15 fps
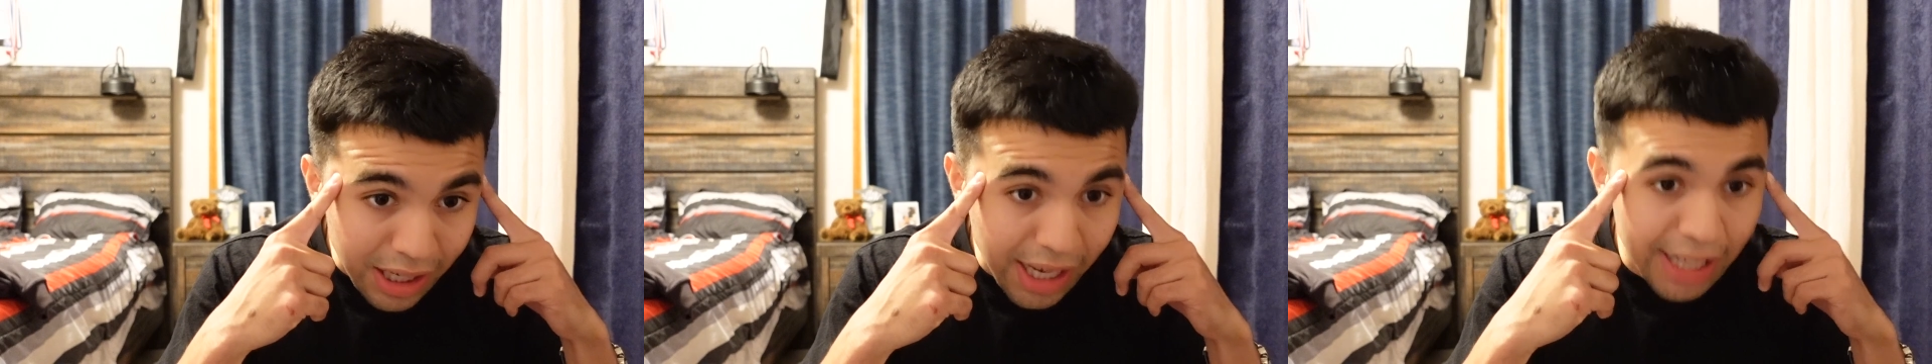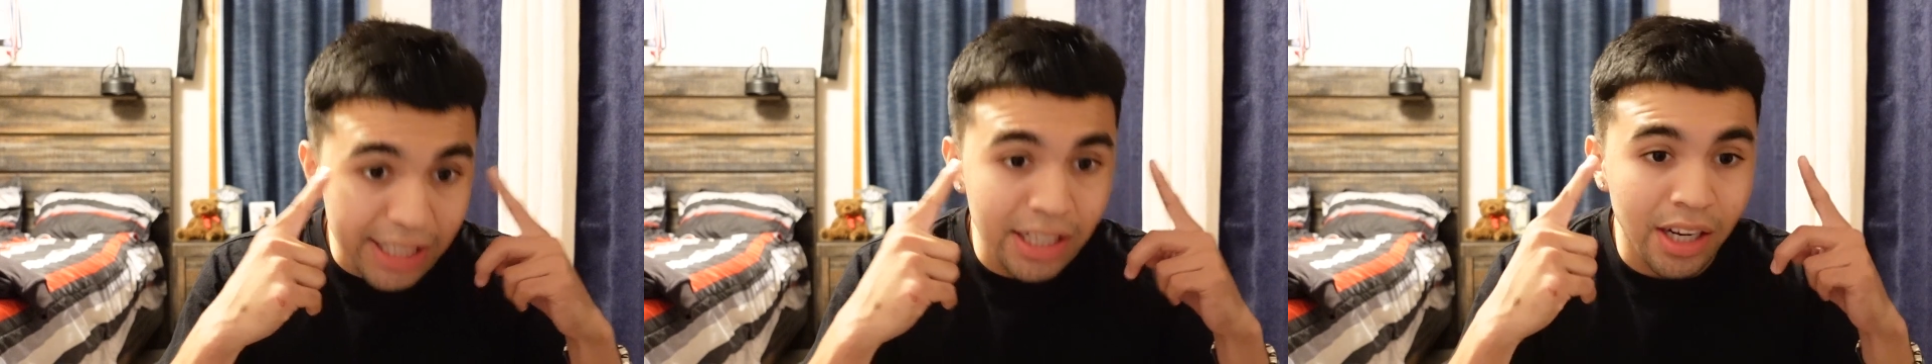
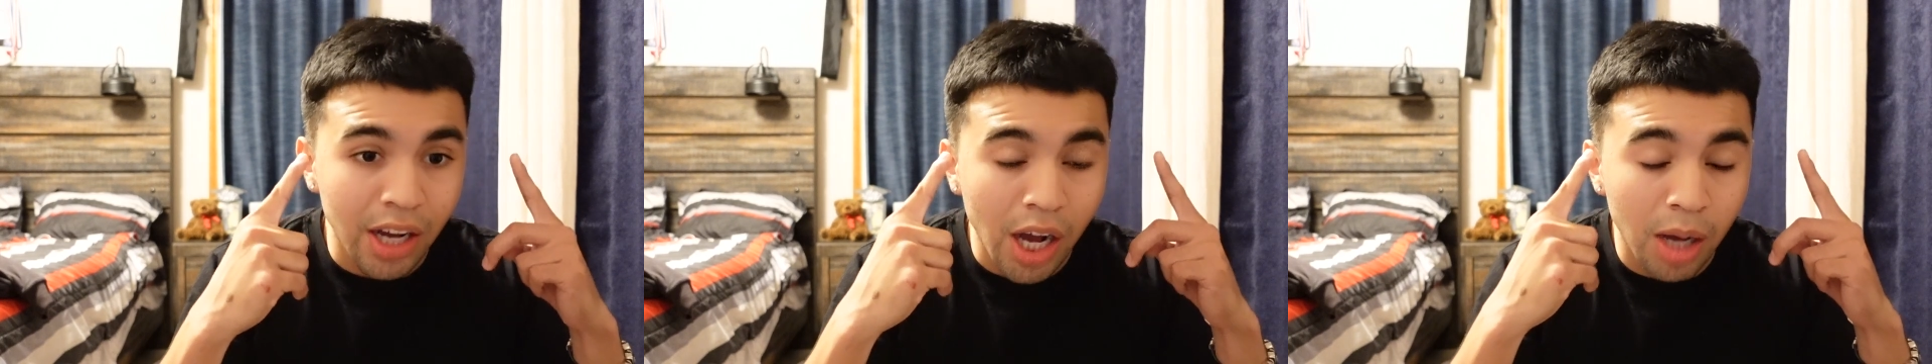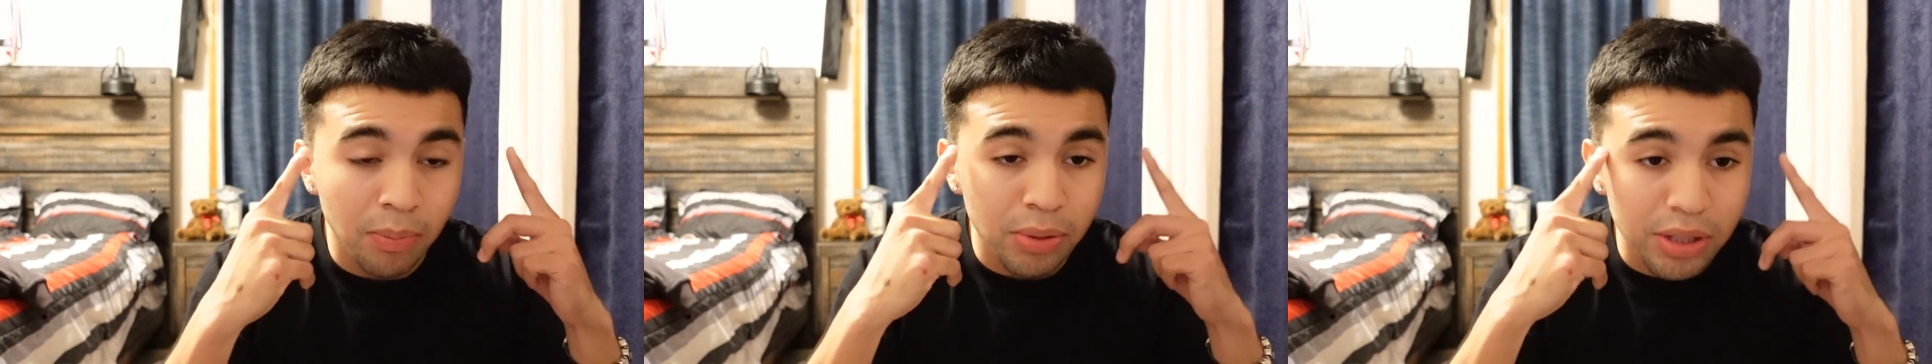I can
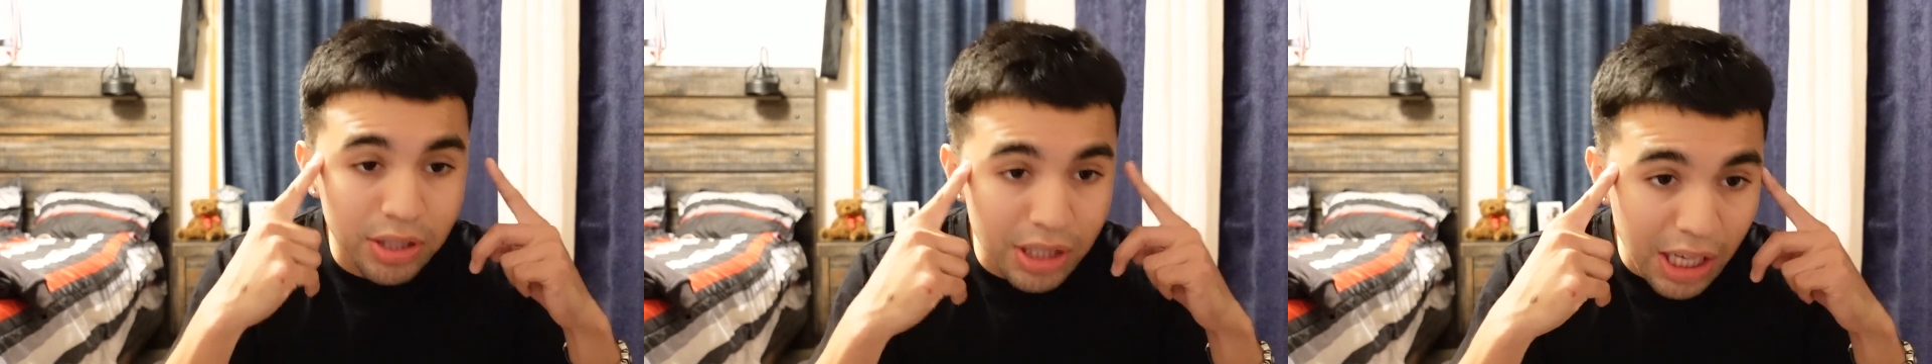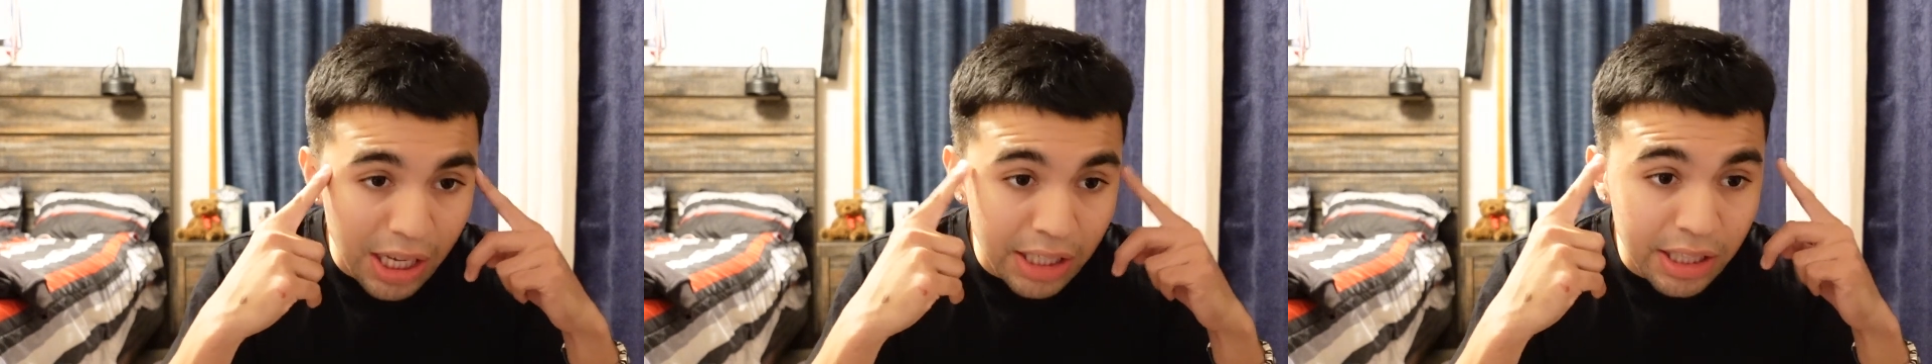
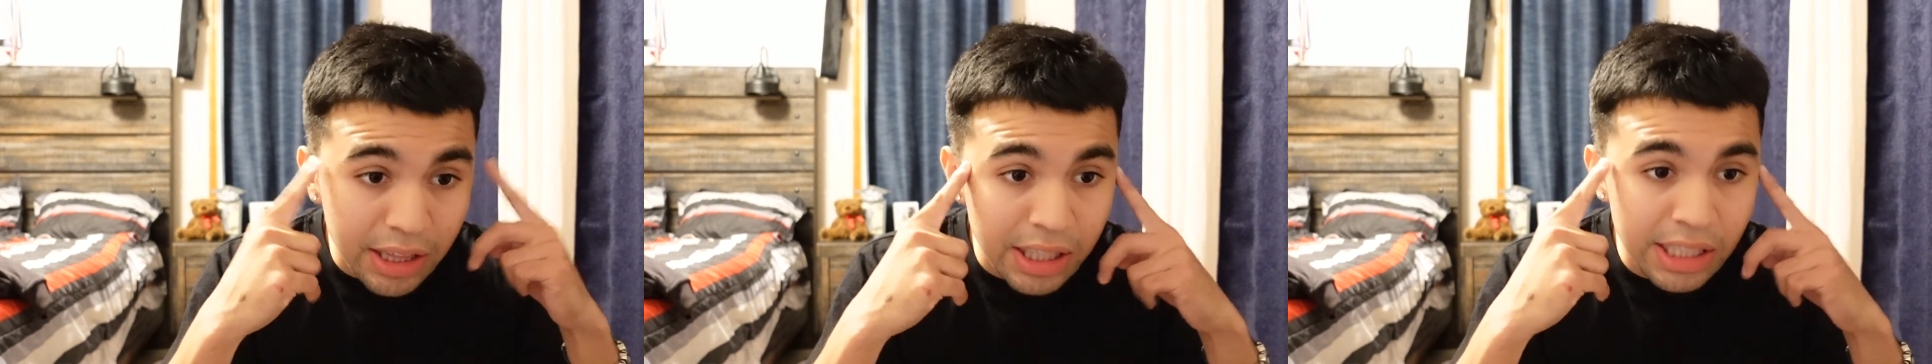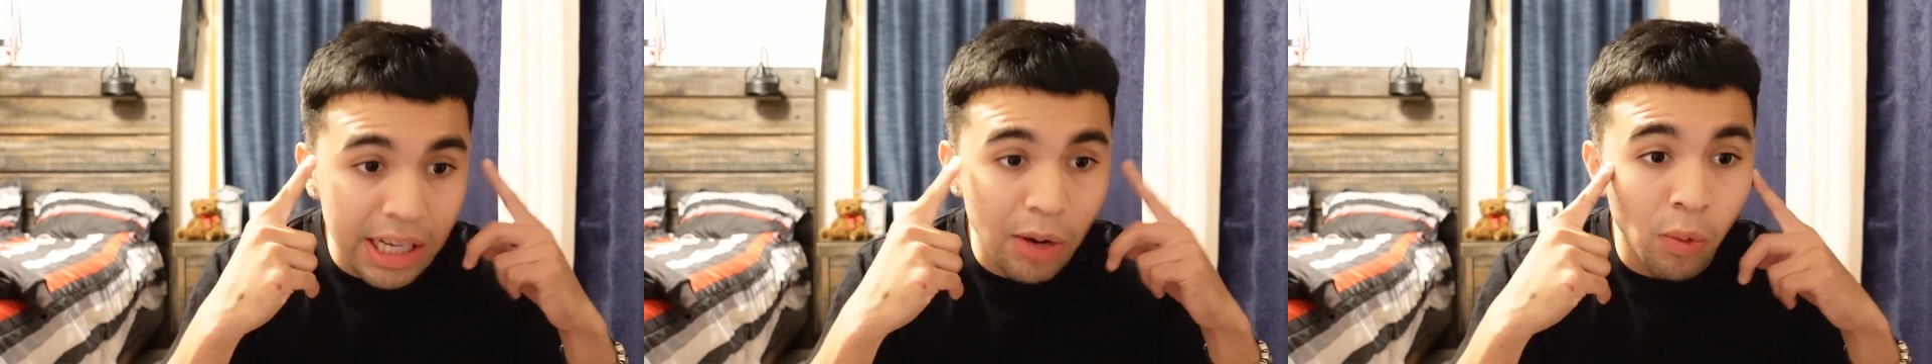accomplish
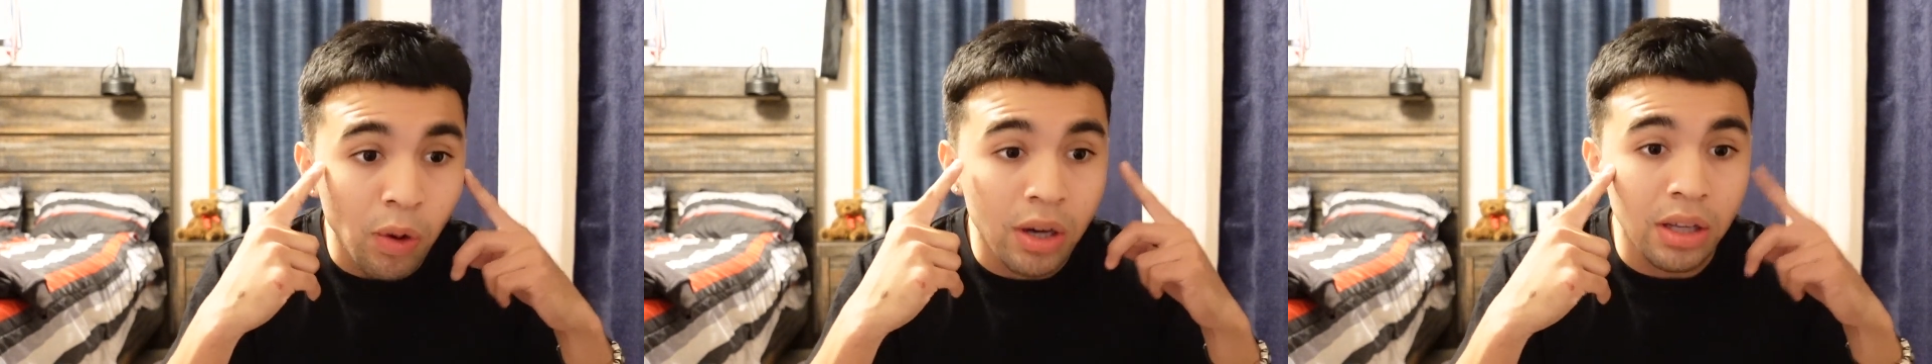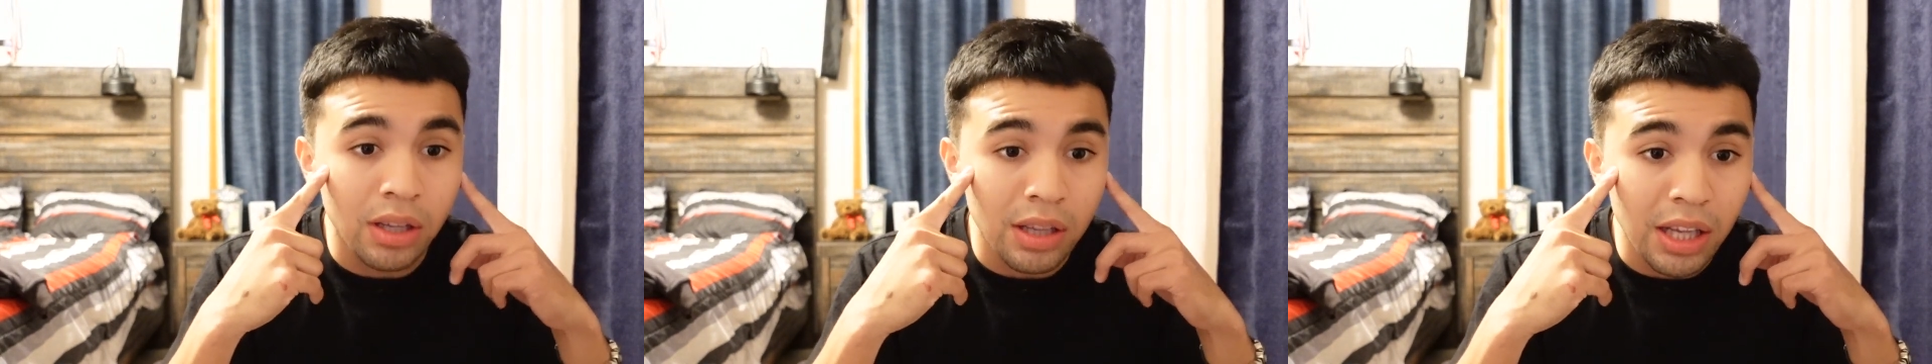anything I
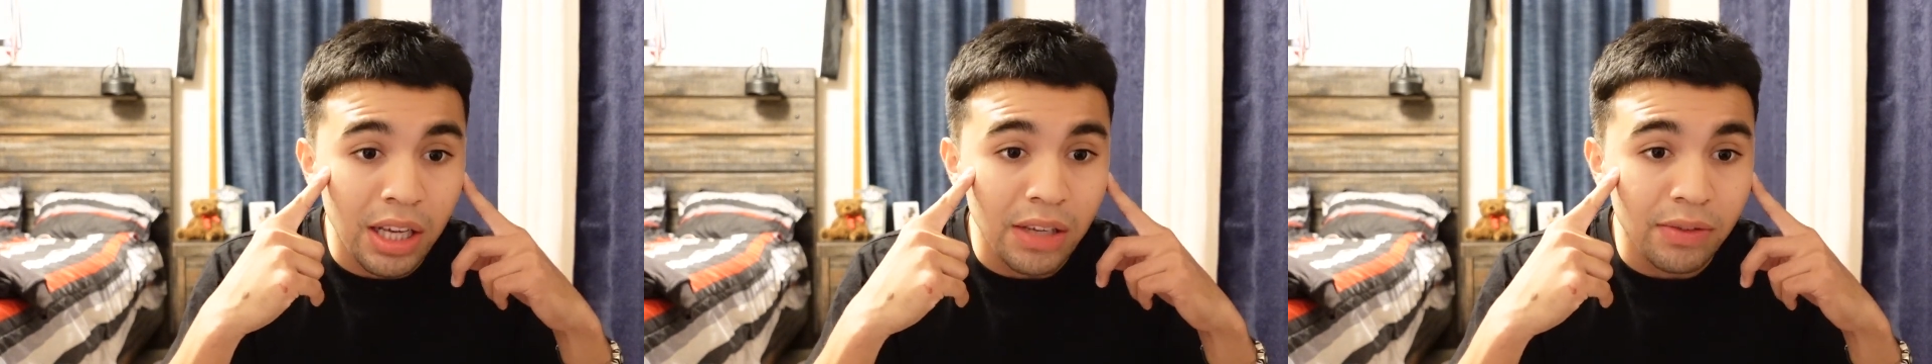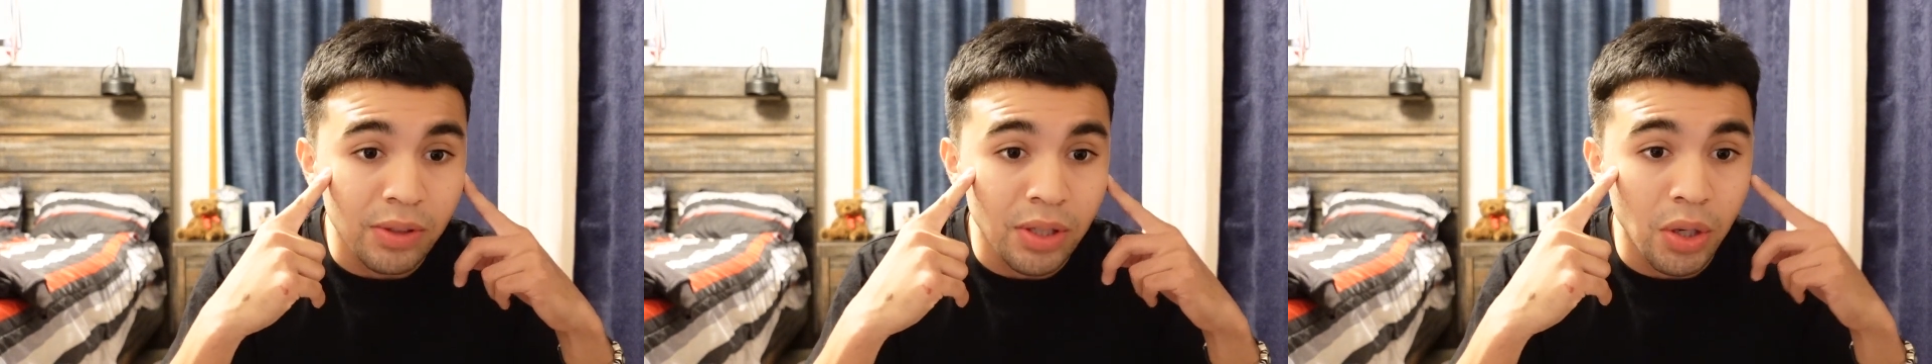want in life.